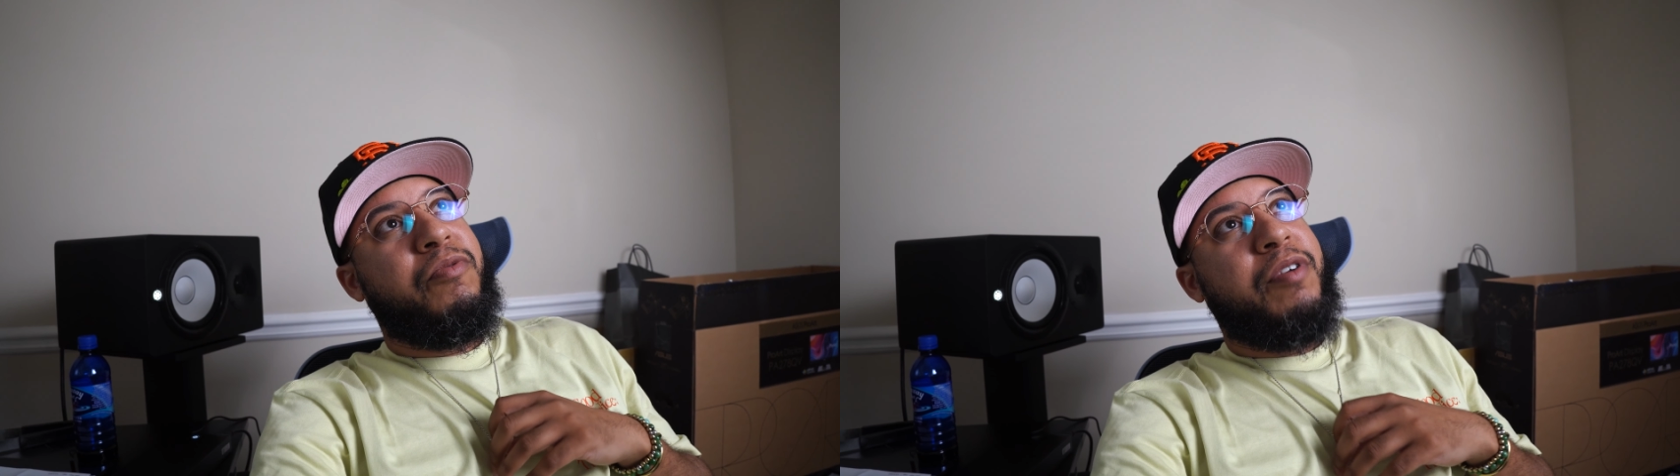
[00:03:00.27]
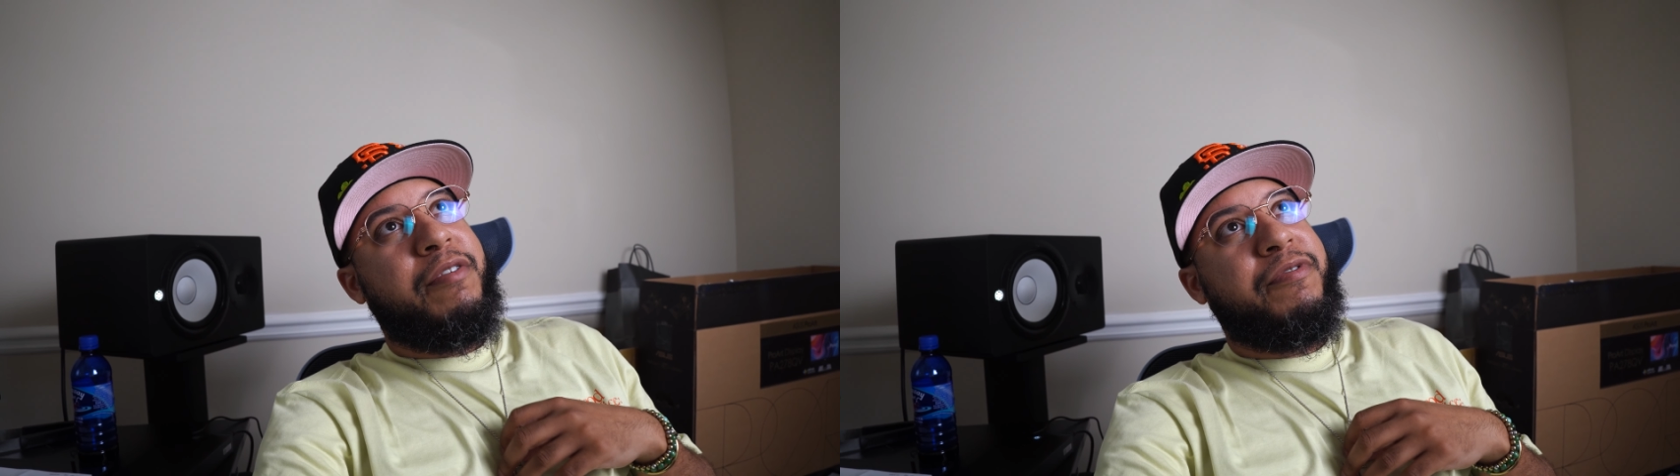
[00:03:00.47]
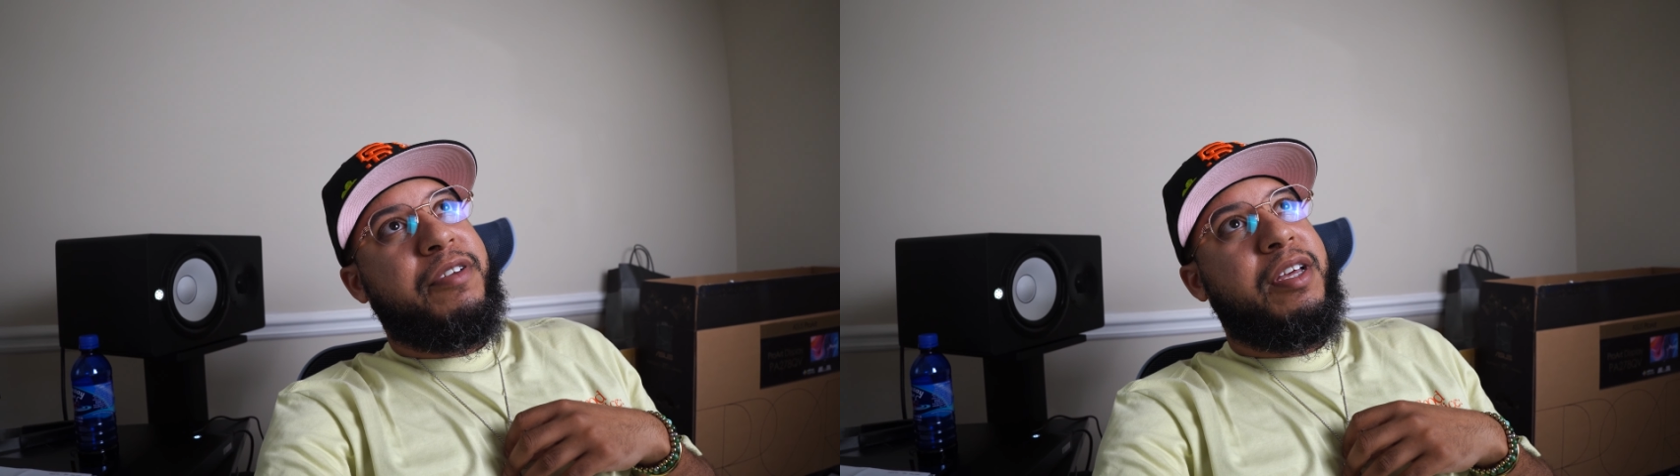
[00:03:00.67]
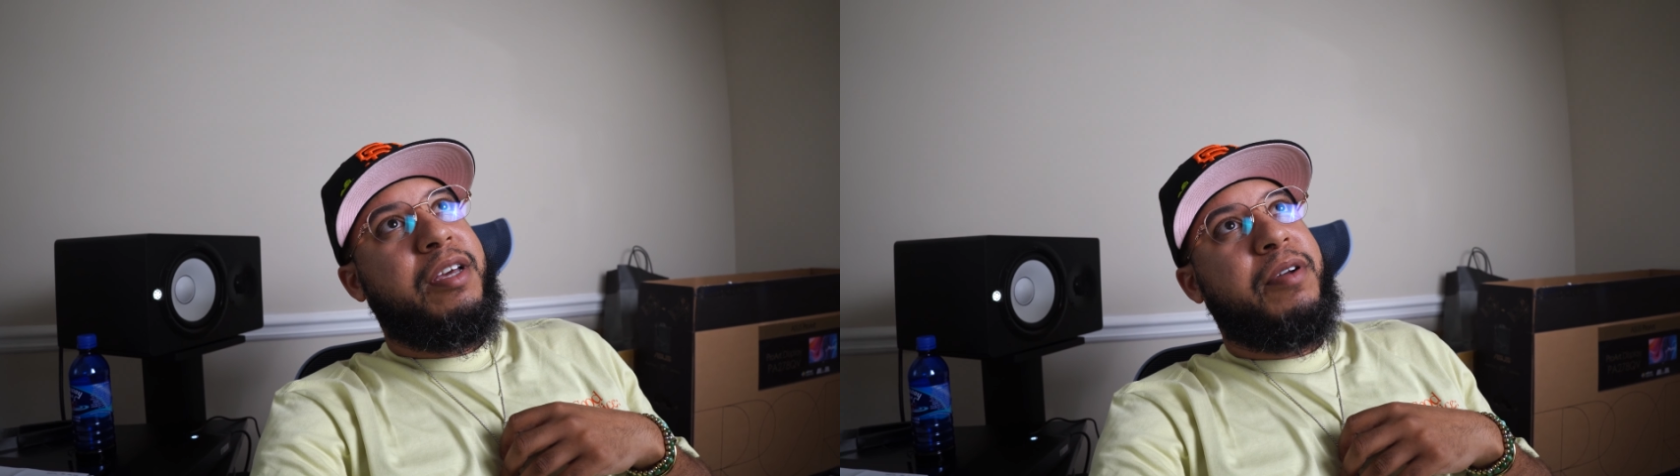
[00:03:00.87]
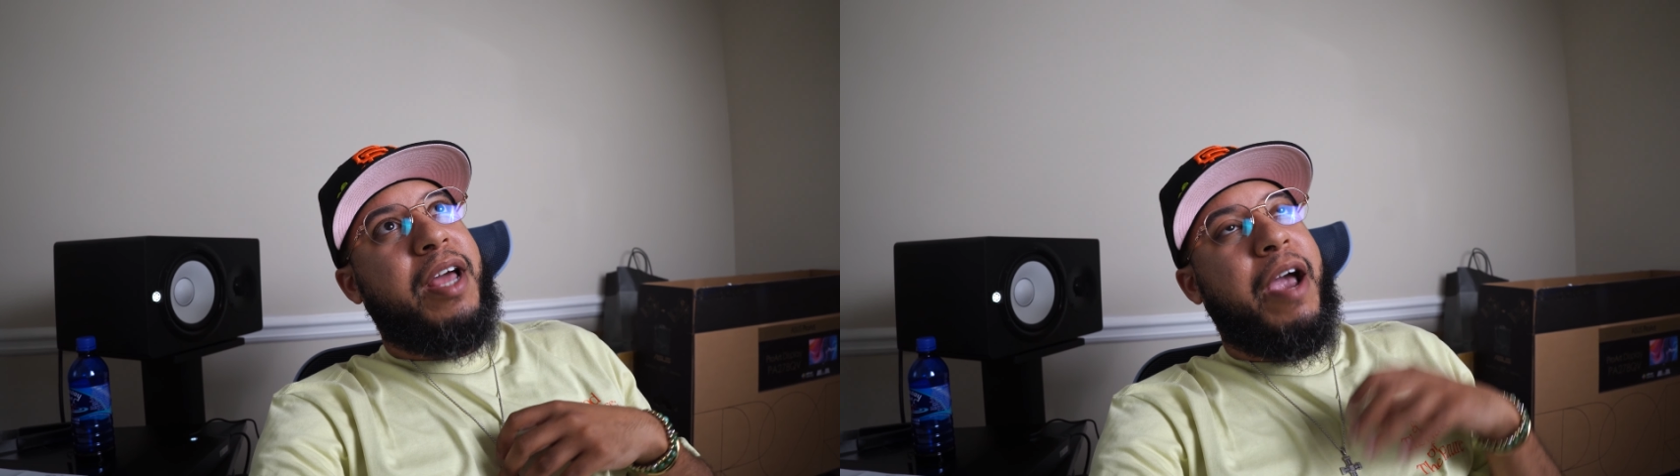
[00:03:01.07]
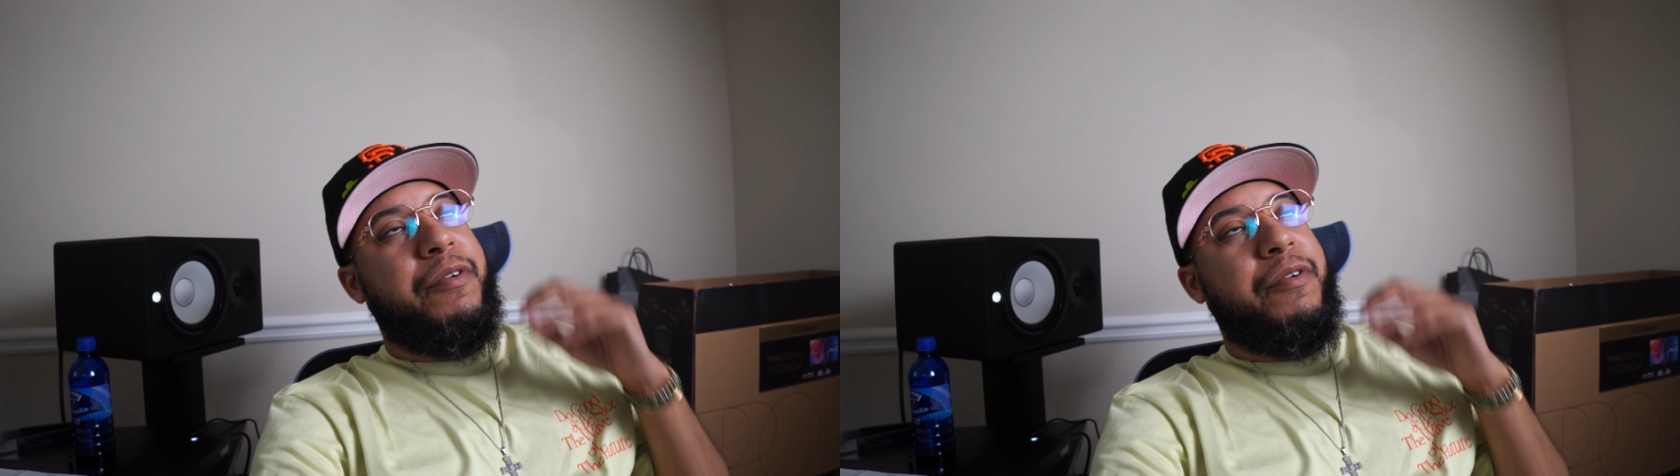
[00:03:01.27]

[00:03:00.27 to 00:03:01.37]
roughly, with